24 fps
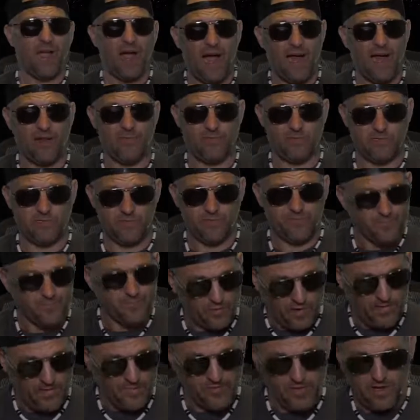items,
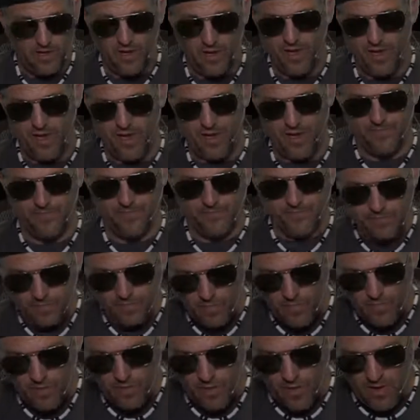right?
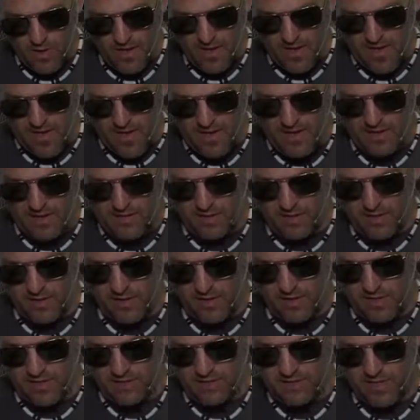And
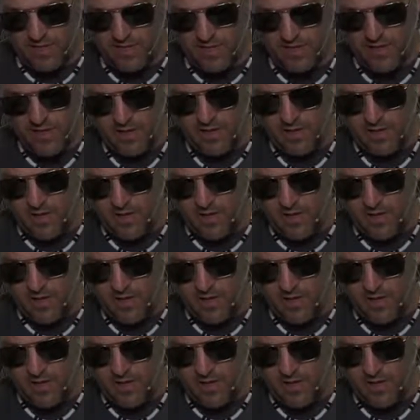like I said,